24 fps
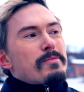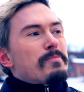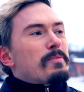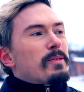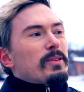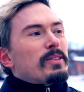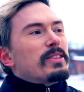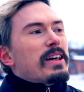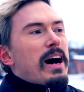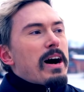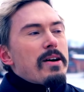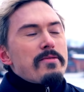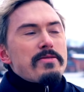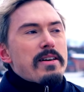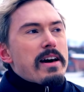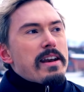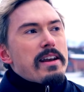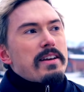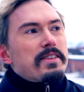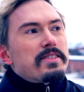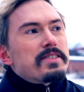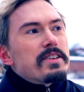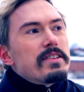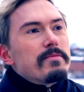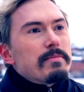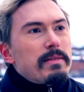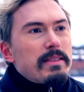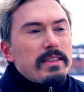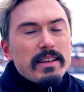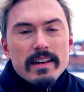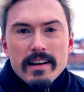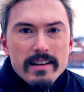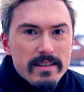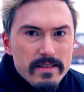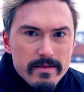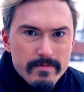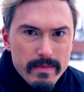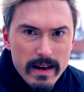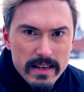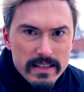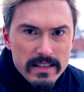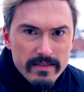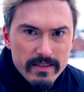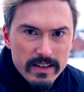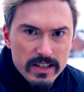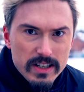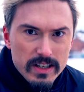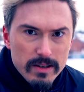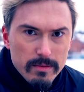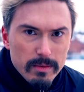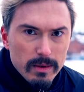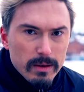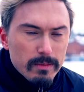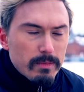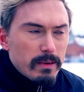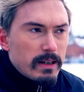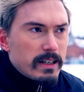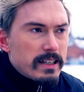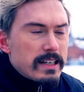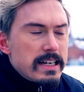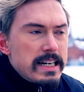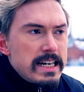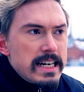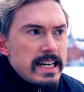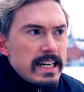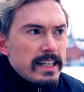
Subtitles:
put down that achievement. That is a massive achievement, but